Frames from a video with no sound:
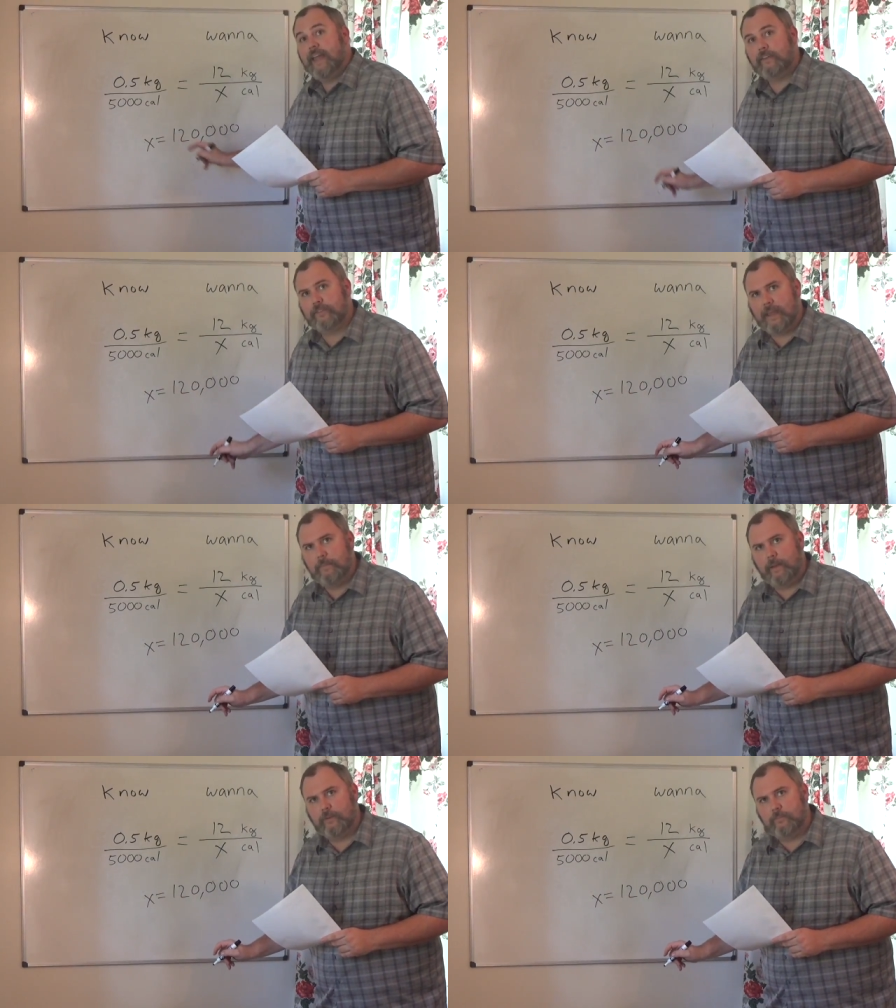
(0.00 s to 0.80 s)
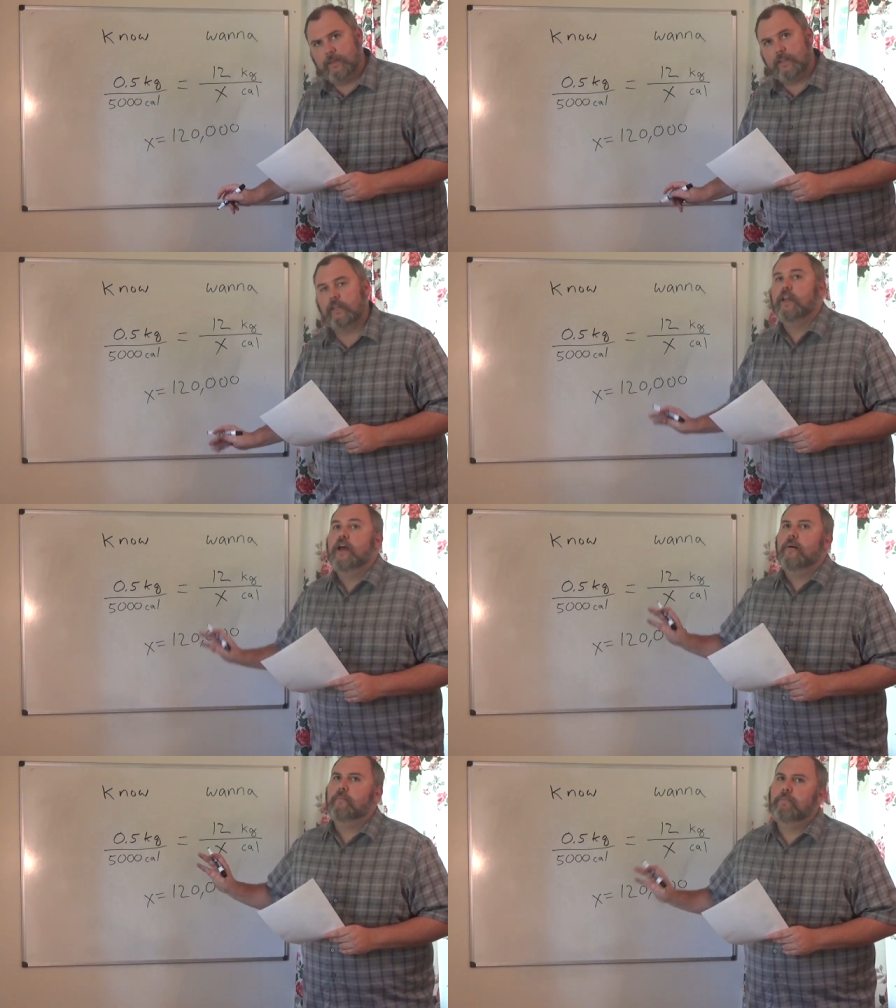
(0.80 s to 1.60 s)
X came out to be.
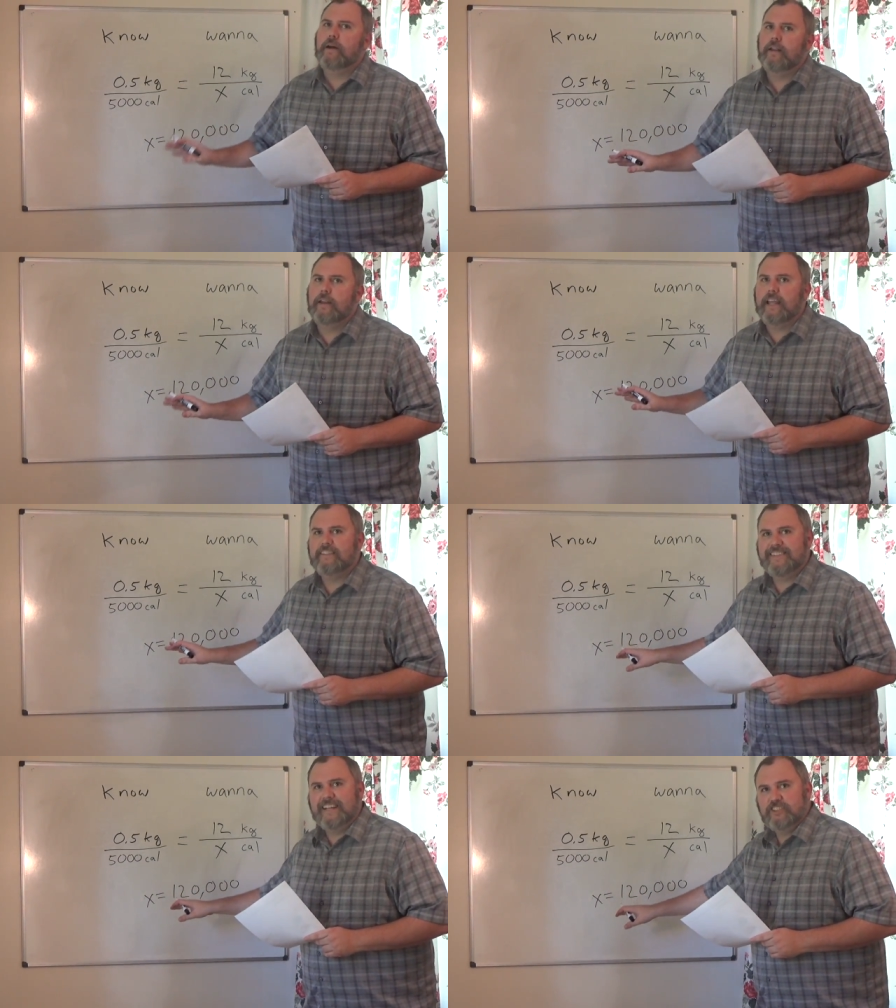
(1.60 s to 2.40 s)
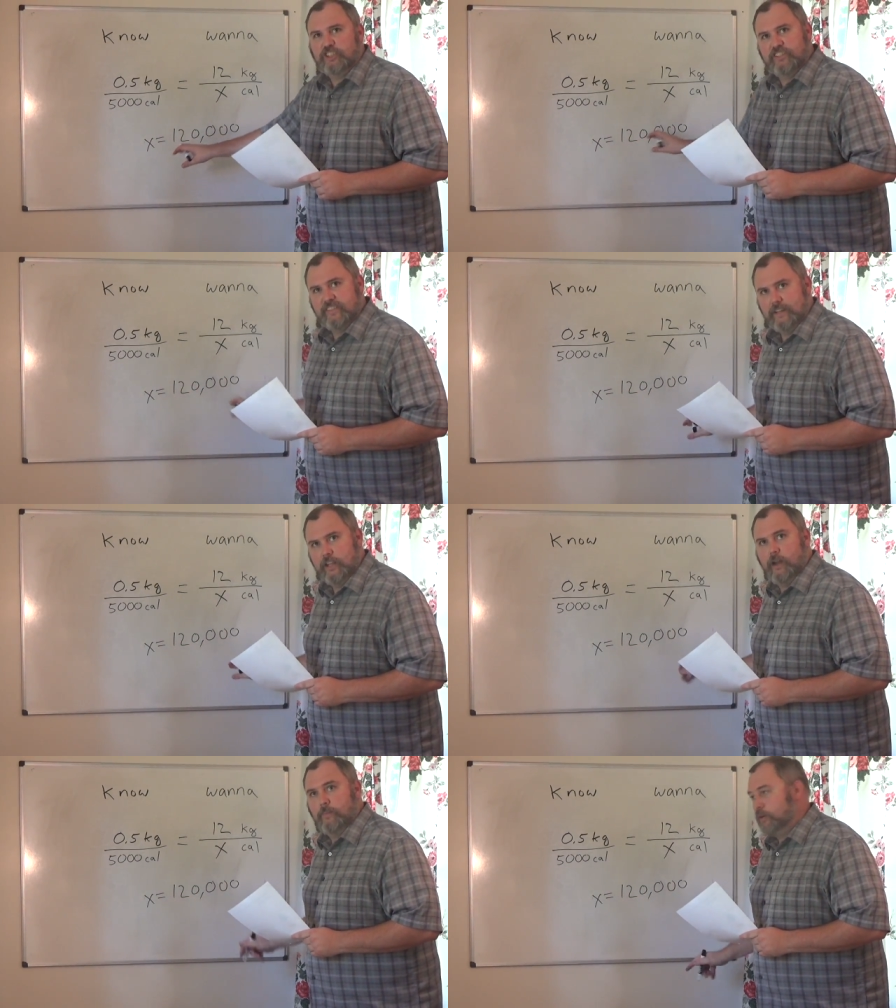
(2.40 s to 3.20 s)
But it's not just the
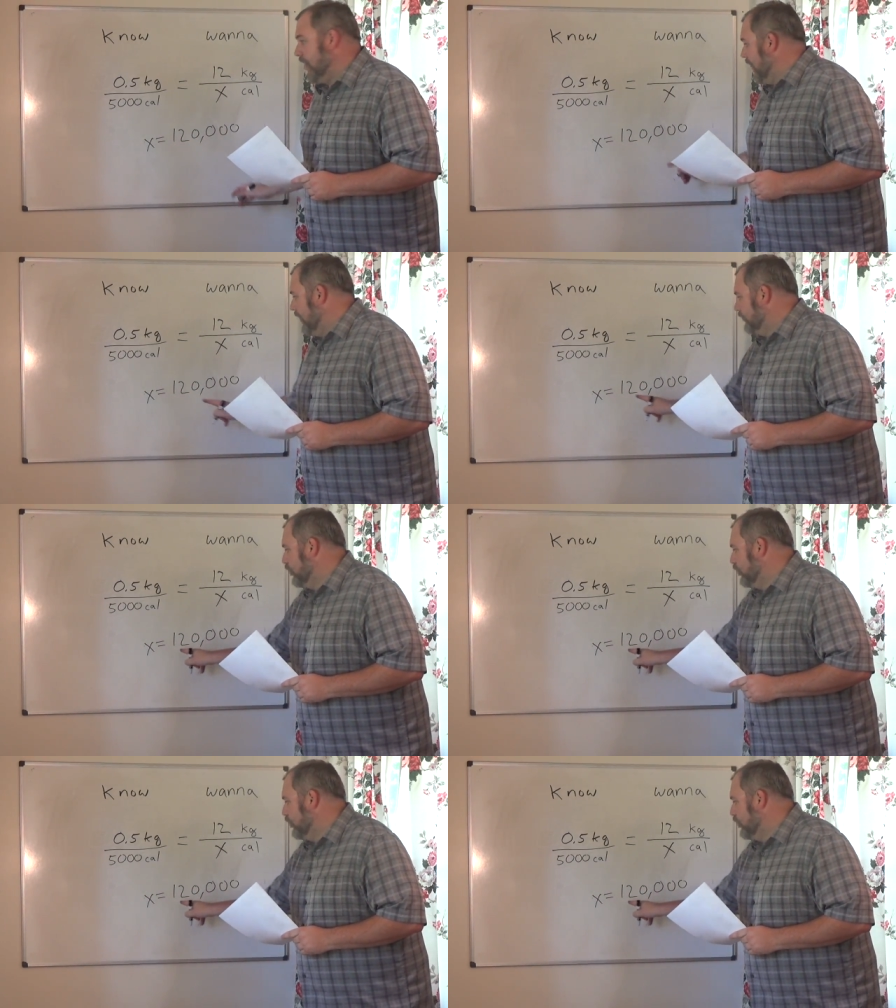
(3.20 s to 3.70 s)
number, it's